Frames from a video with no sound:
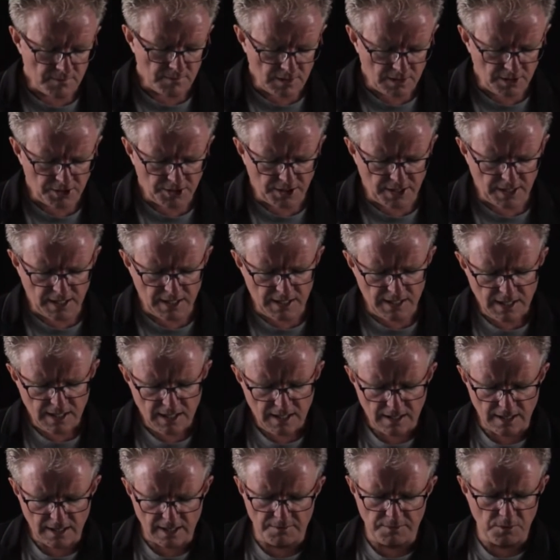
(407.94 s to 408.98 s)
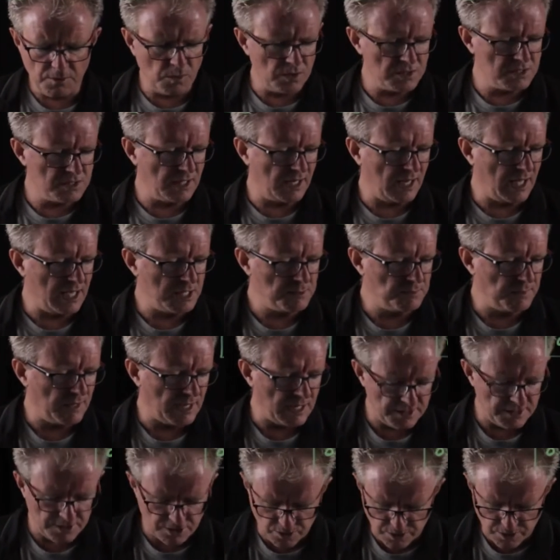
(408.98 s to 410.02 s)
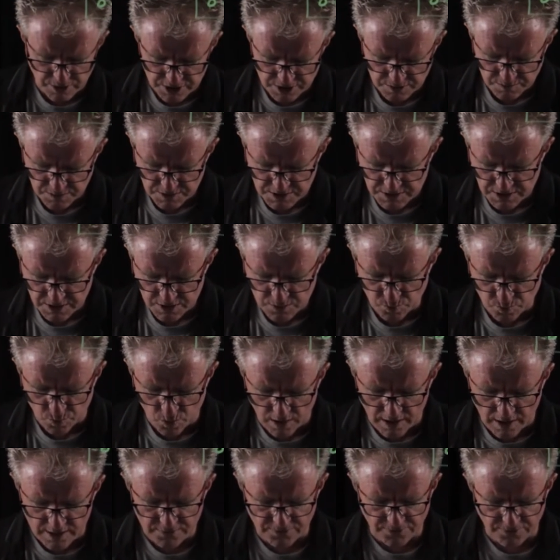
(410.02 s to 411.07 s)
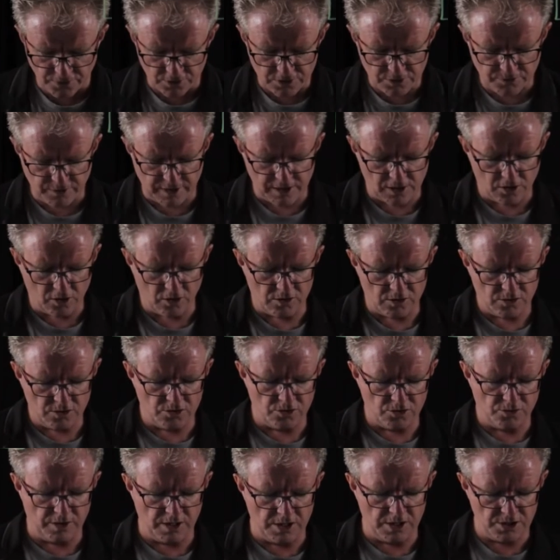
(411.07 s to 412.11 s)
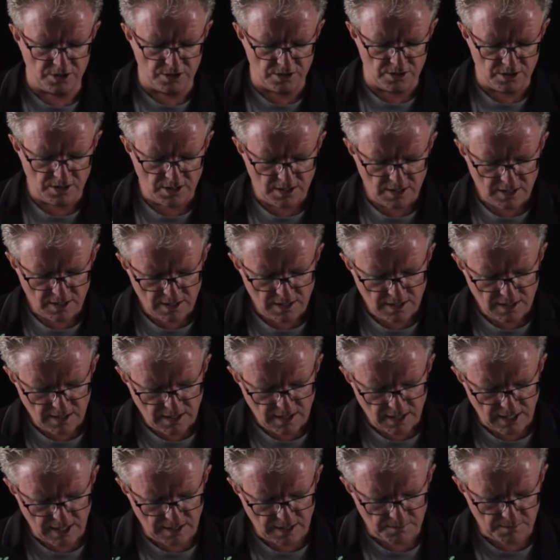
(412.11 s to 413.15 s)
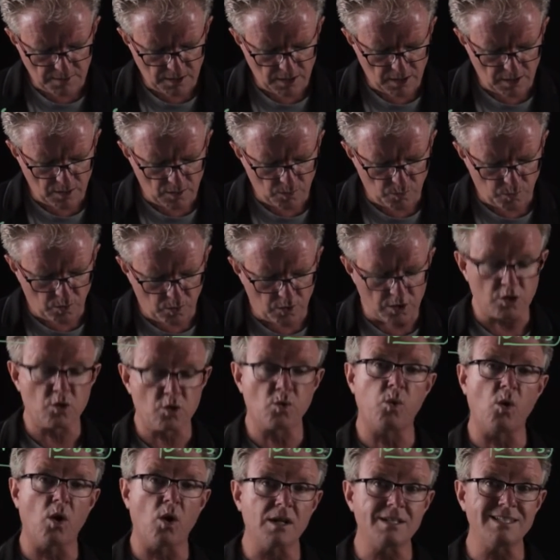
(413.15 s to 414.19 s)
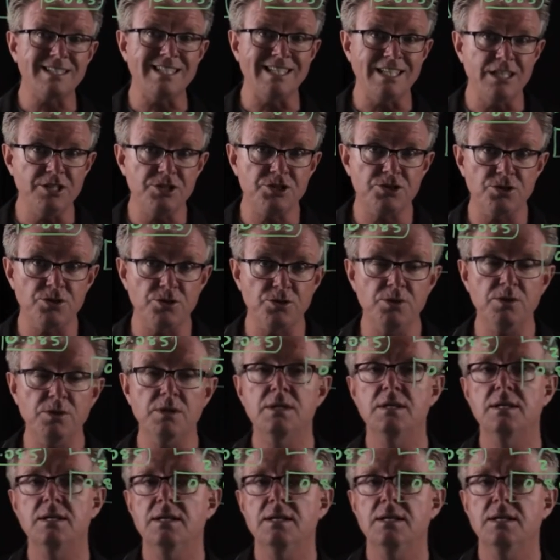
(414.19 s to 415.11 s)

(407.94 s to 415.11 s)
Okay, there was the last part of the question which says, why is phosphate concentration a water quality issue?